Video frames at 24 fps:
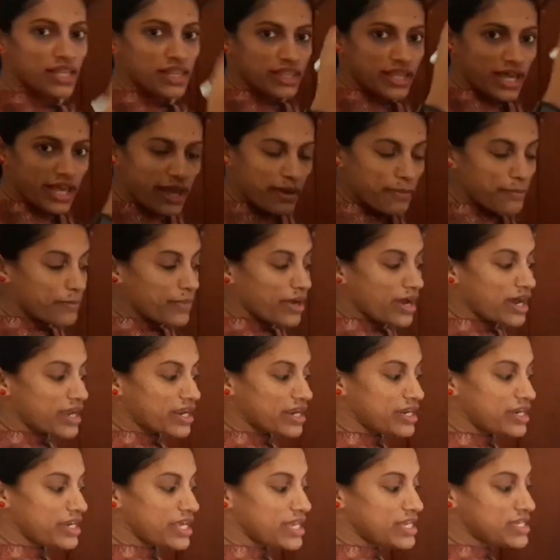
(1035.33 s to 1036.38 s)
The
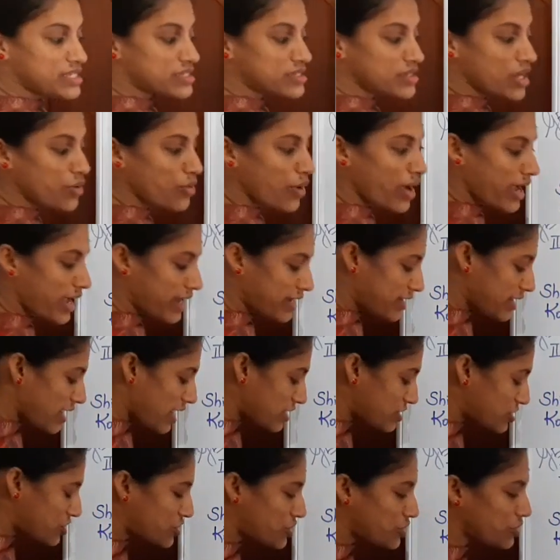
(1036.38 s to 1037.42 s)
mRNA is now
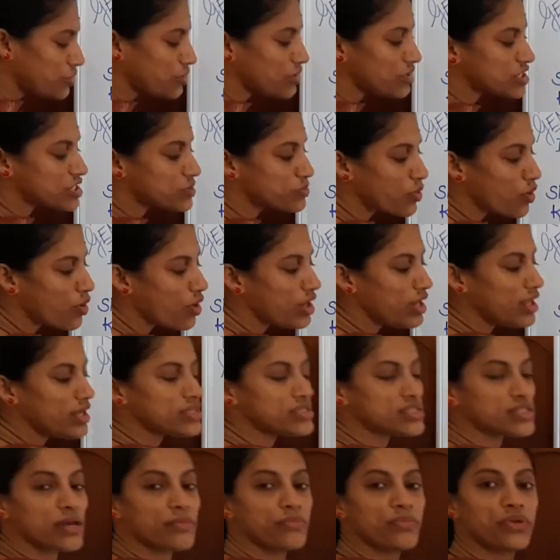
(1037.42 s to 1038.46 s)
attached to smaller
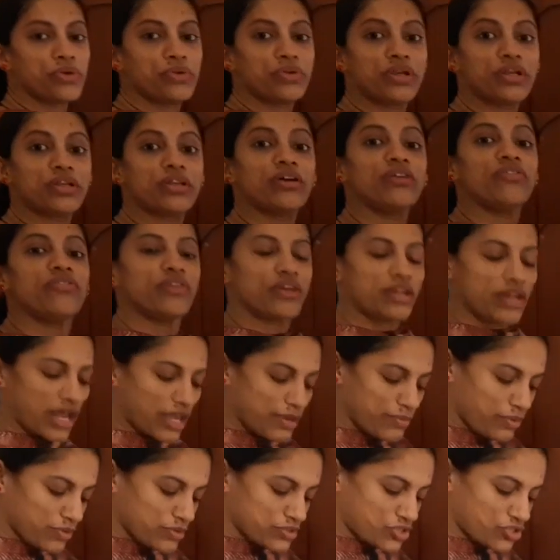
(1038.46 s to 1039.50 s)
subunit of
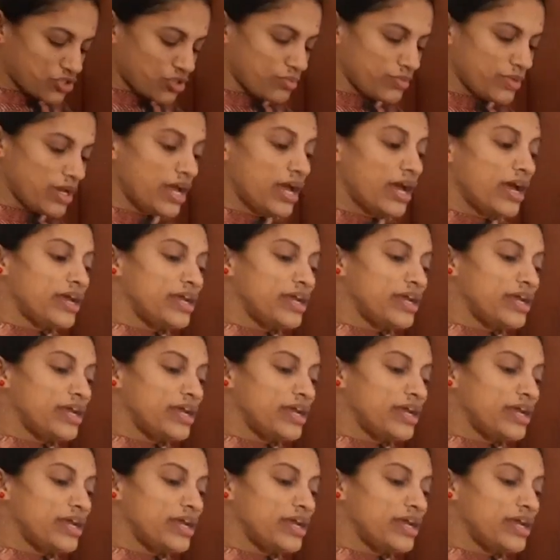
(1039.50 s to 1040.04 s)
ribosome.